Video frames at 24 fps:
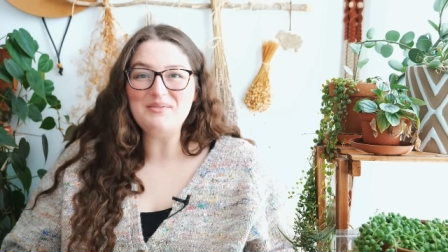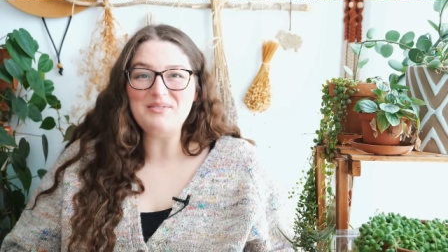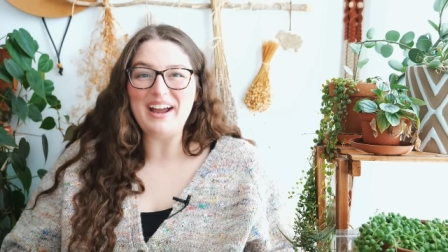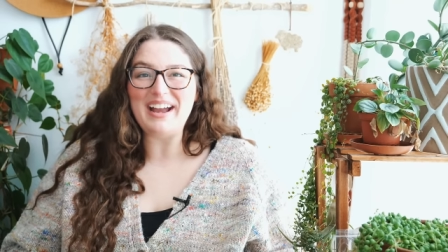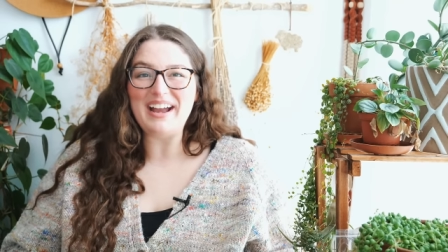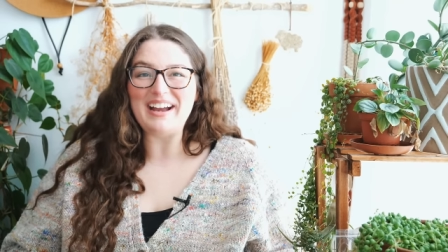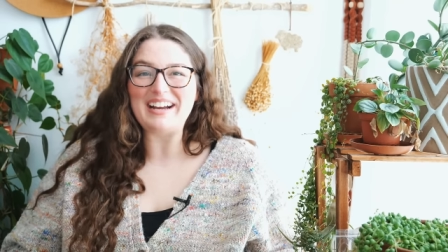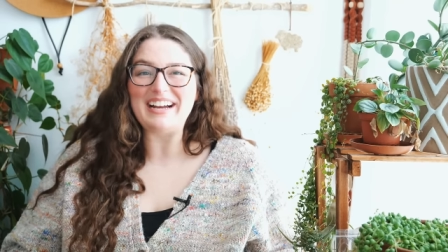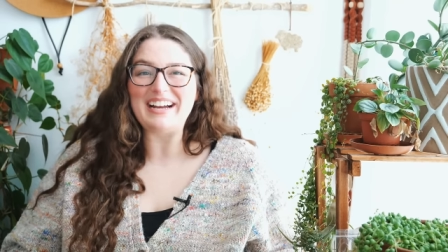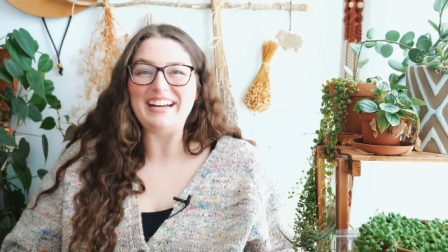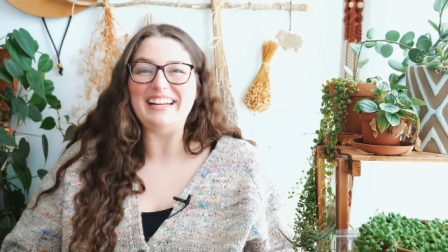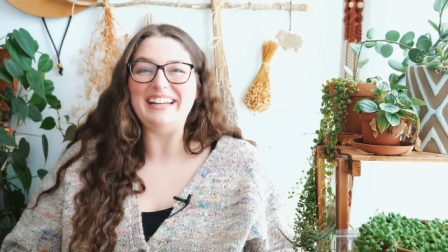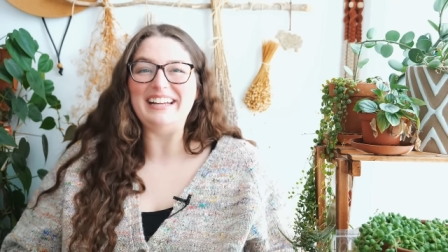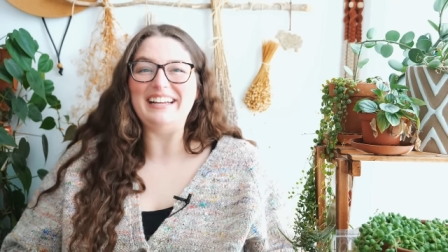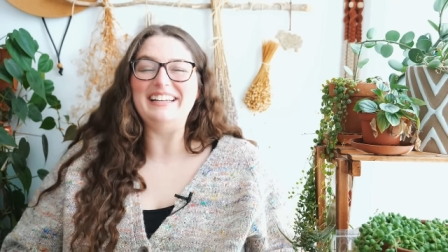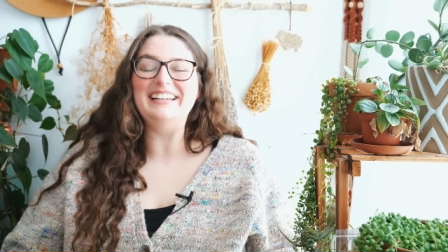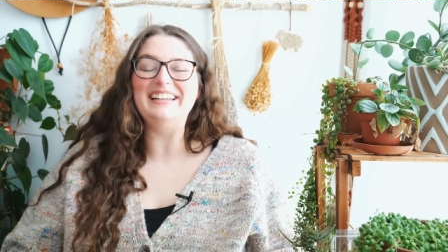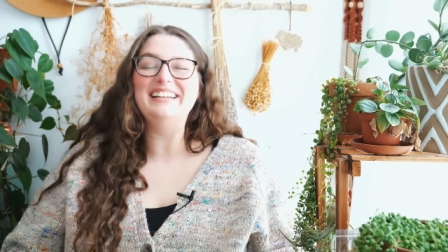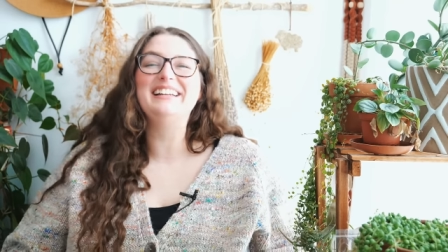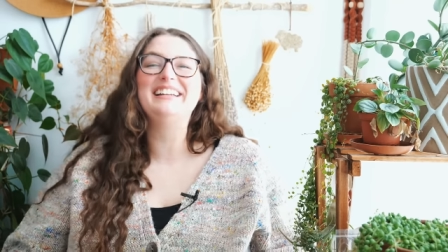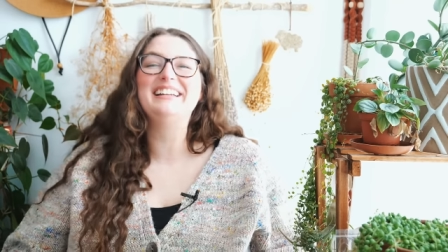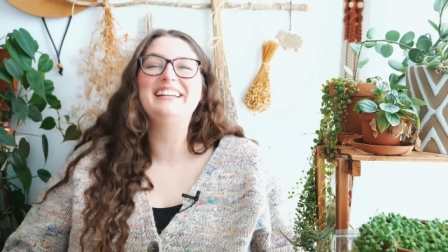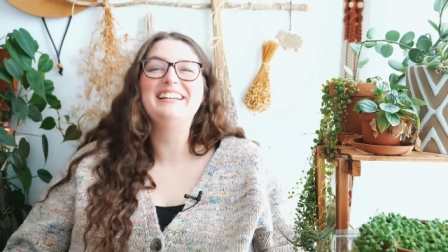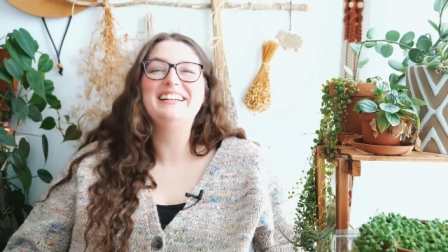
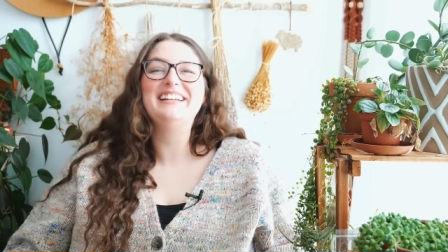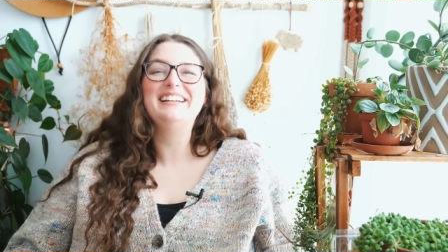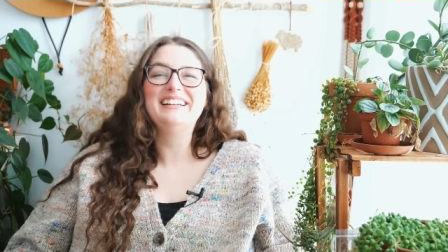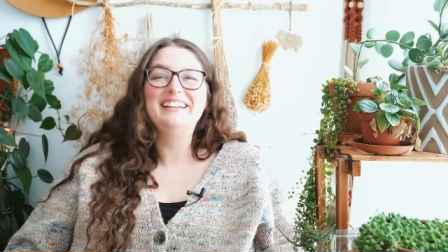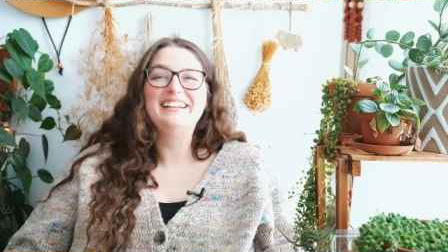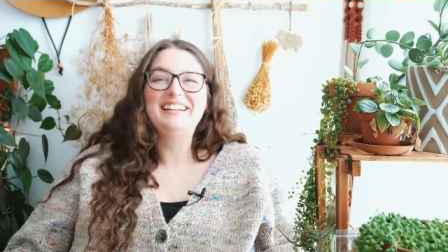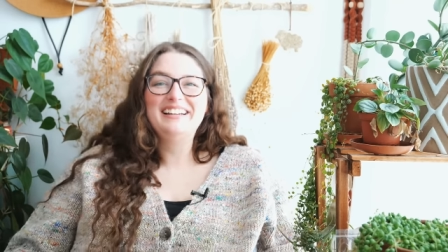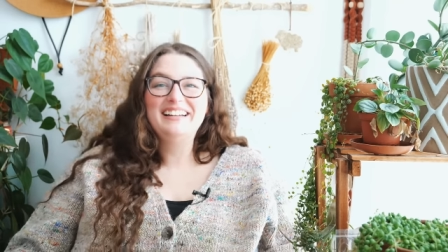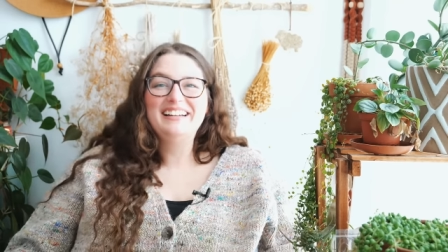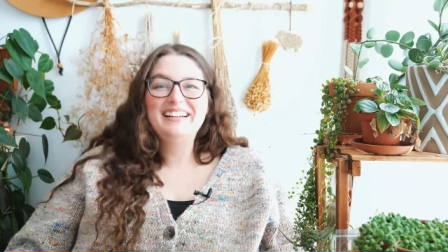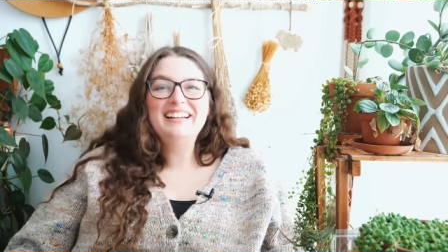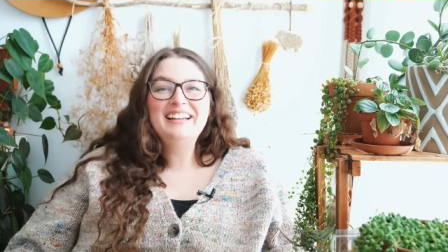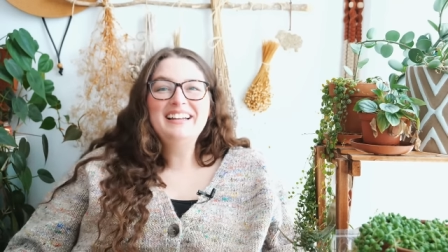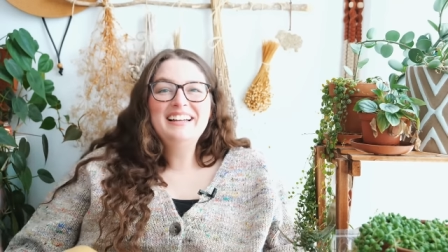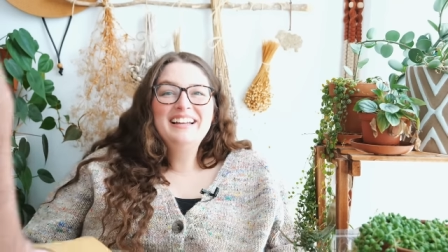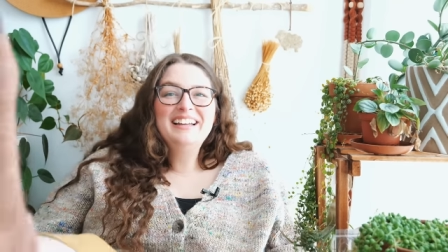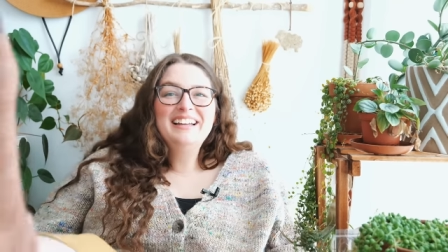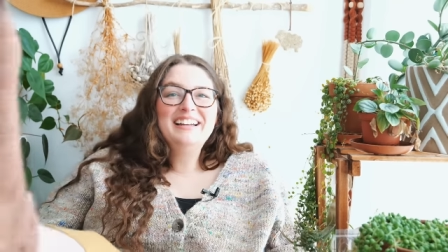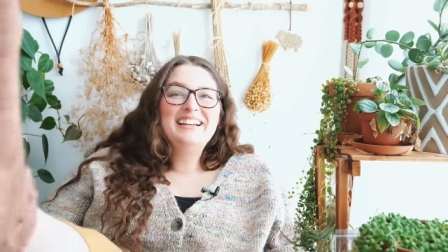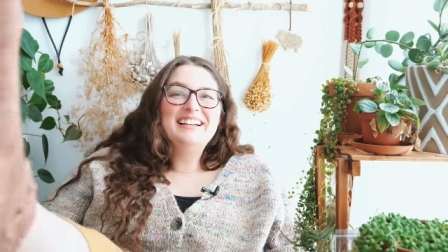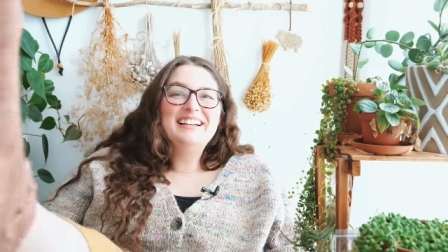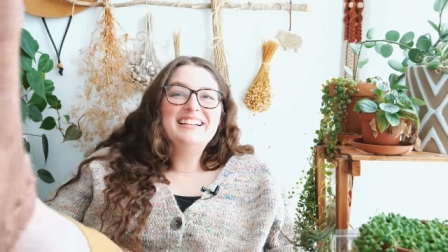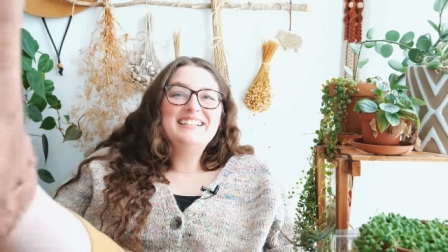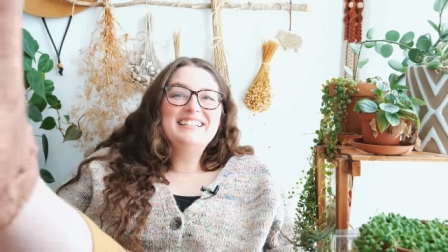wearing
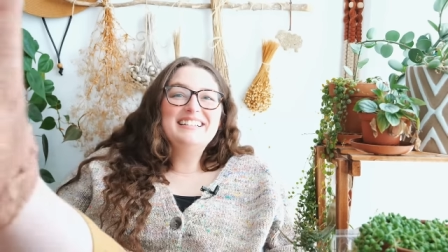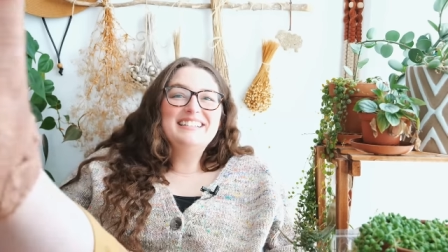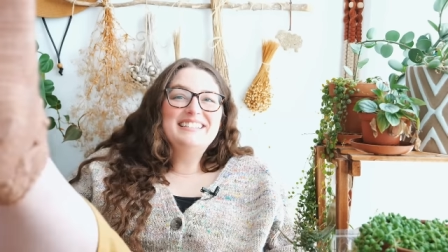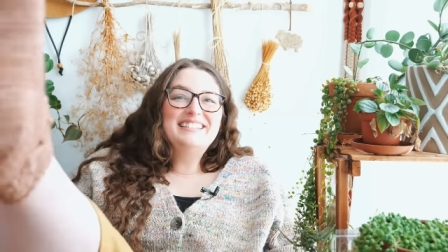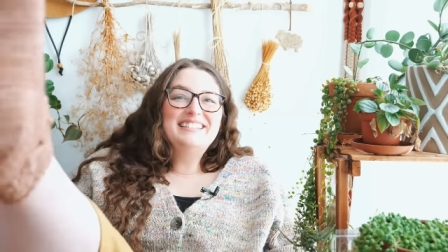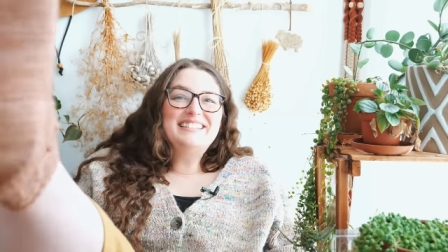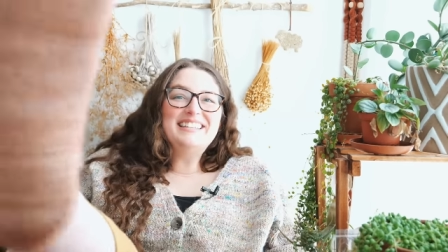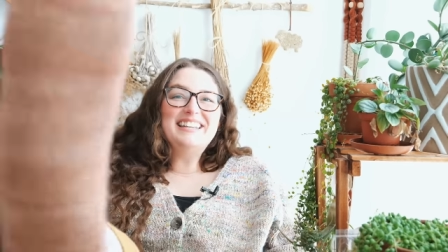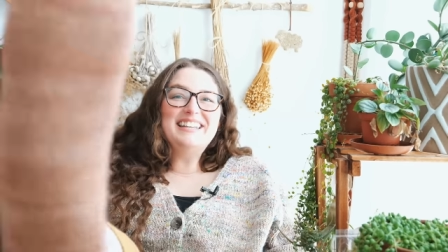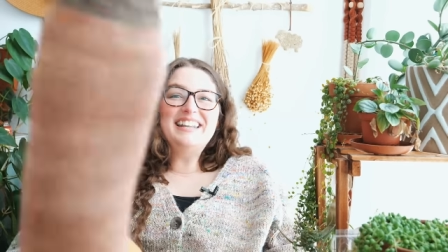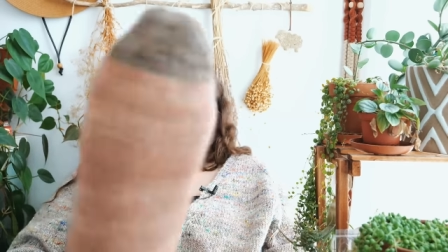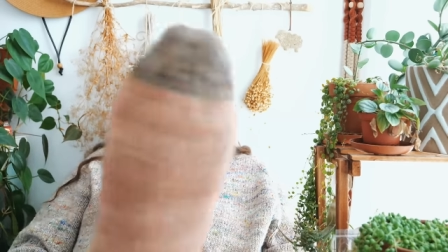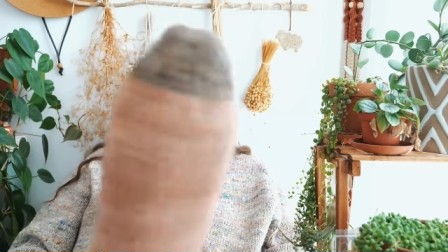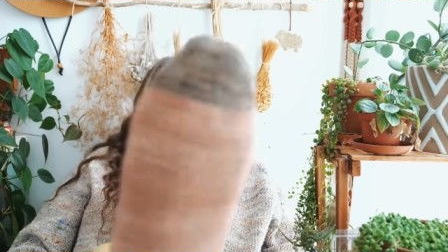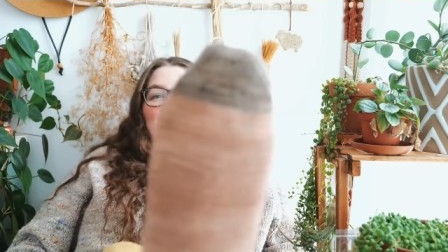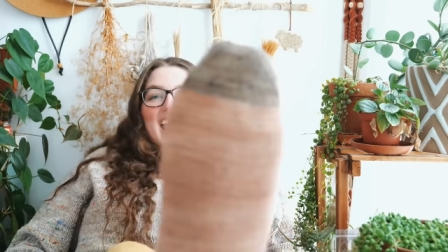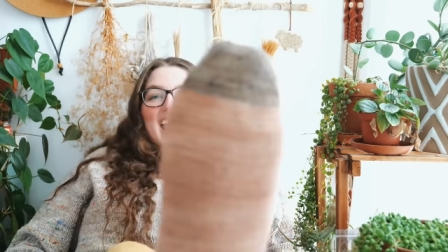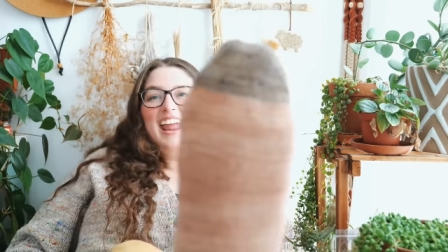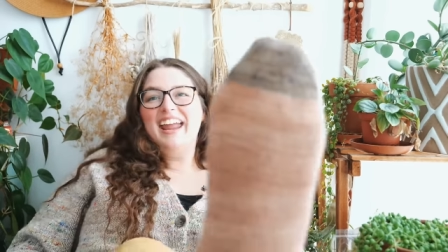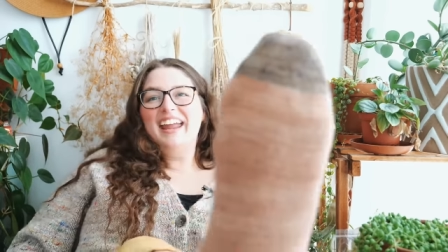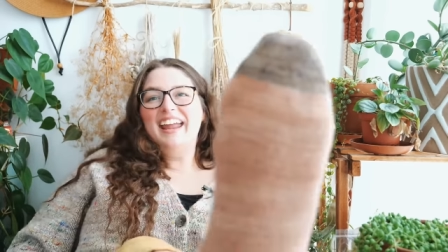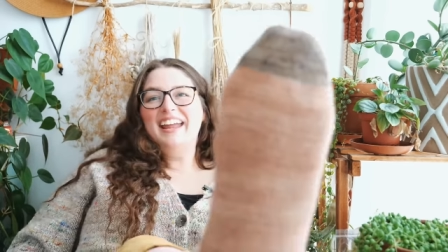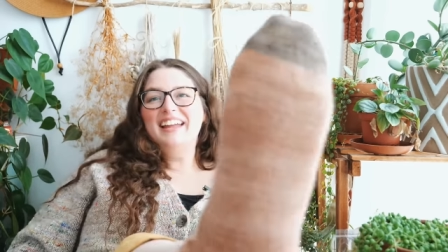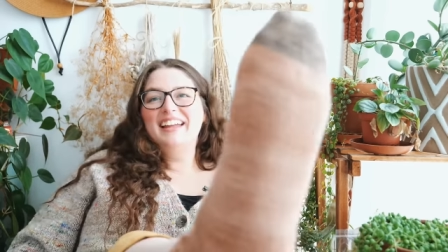
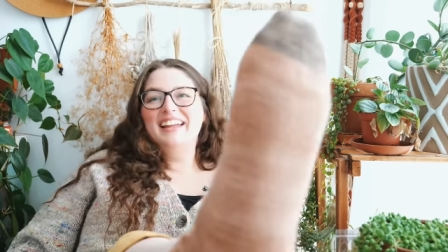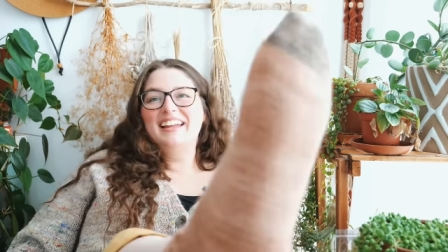today.